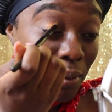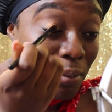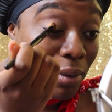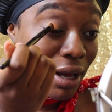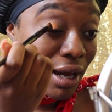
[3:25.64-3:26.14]

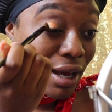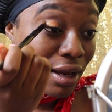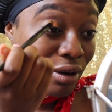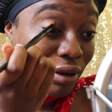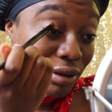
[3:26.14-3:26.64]
But,
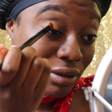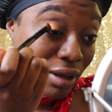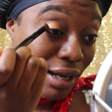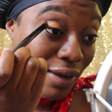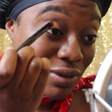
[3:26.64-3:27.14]
you know,
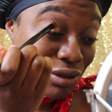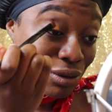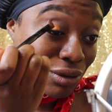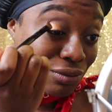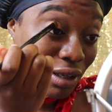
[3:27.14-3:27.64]
I have
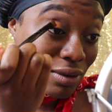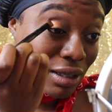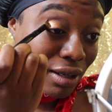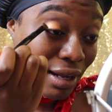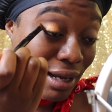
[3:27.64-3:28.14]
school. I think I
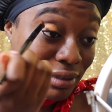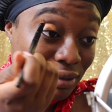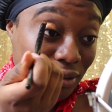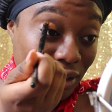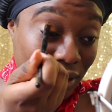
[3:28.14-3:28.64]
was in class
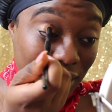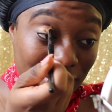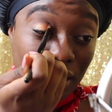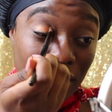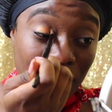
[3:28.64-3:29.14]
during that
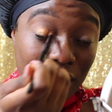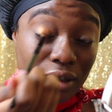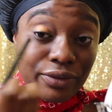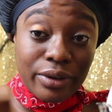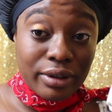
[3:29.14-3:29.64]
day and I
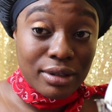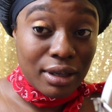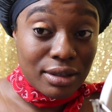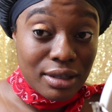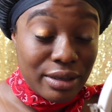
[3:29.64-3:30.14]
couldn't afford the
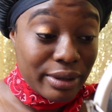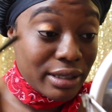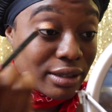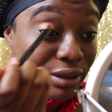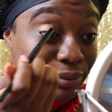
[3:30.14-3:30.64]
tickets
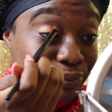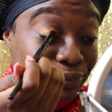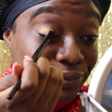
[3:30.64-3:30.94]
anyway, so